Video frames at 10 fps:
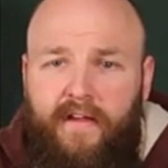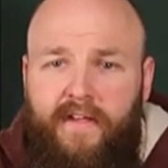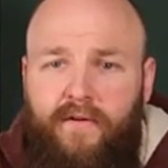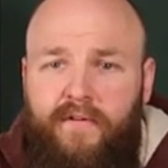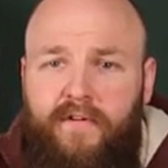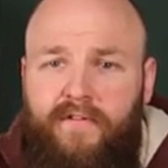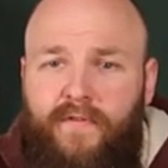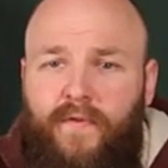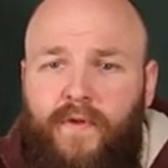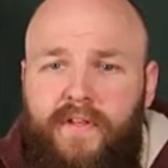in order to
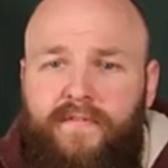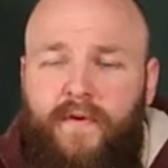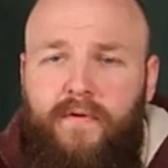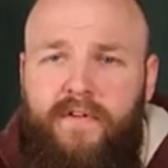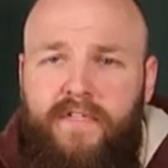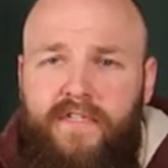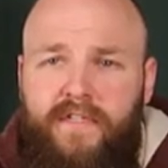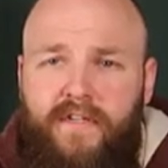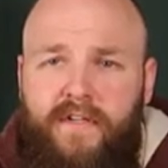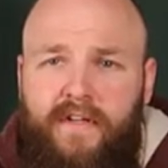fully
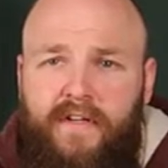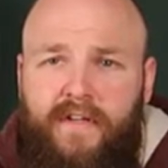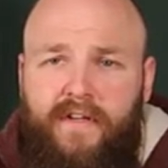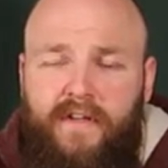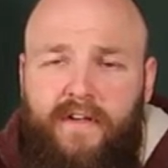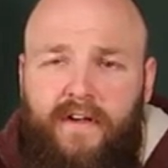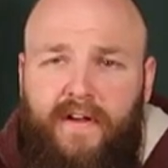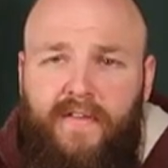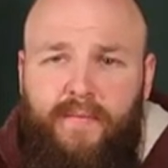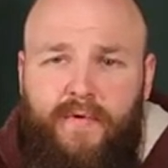focus
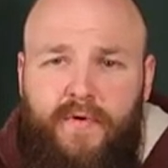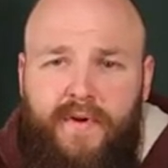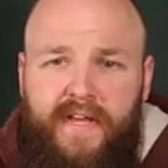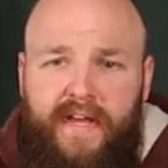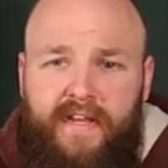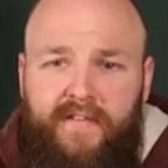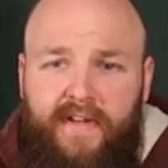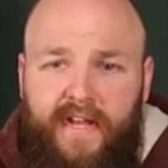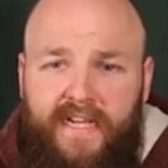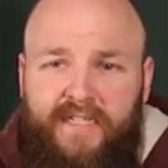on the brewery and
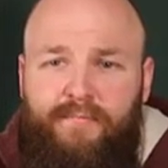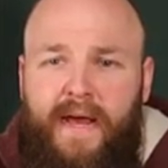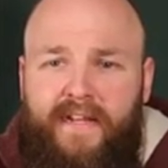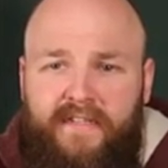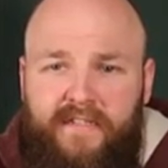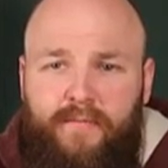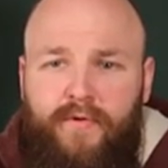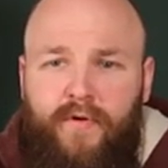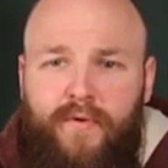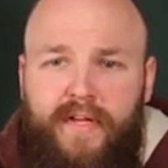even expand the
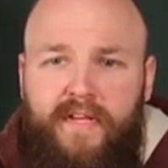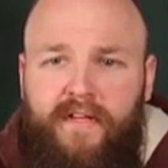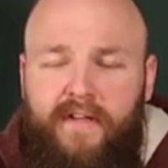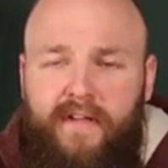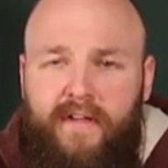brewery